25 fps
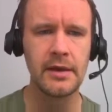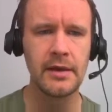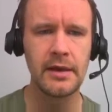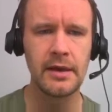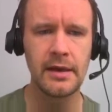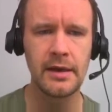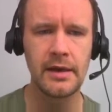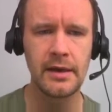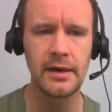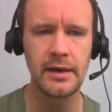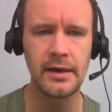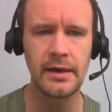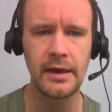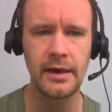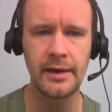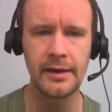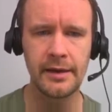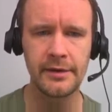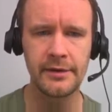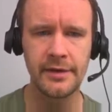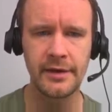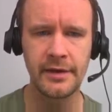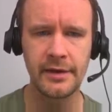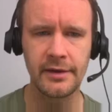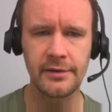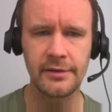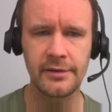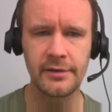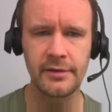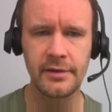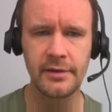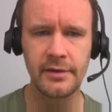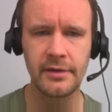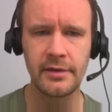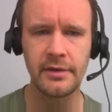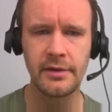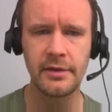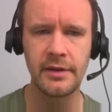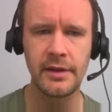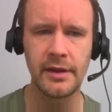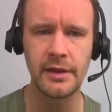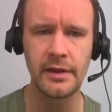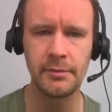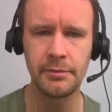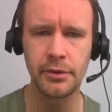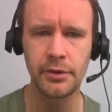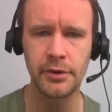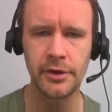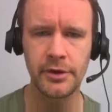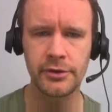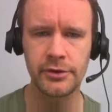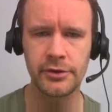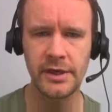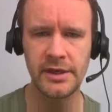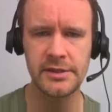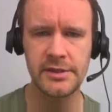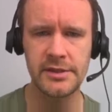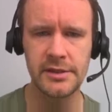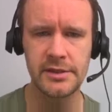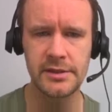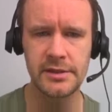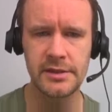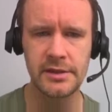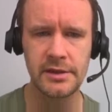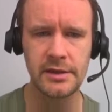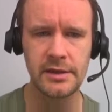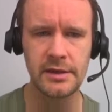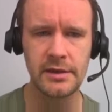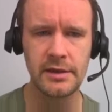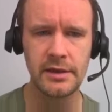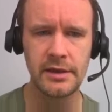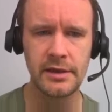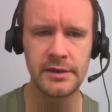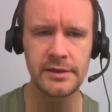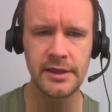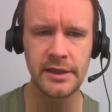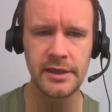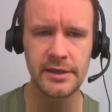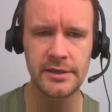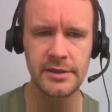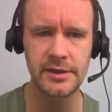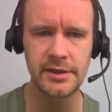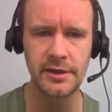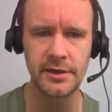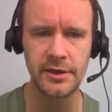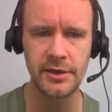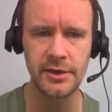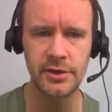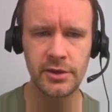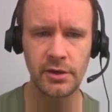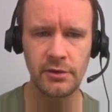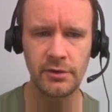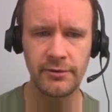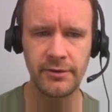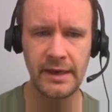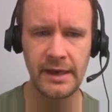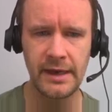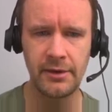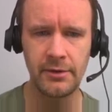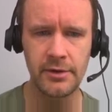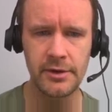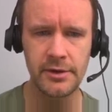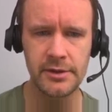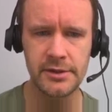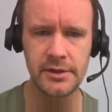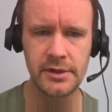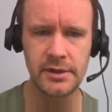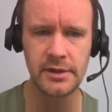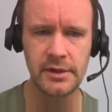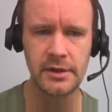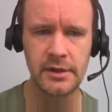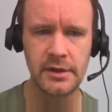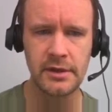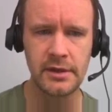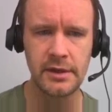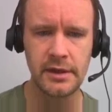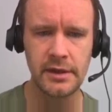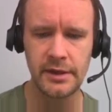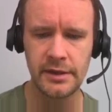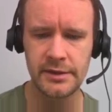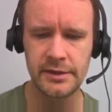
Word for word: Uh, and it takes the input addresses, it takes the initial flowers, it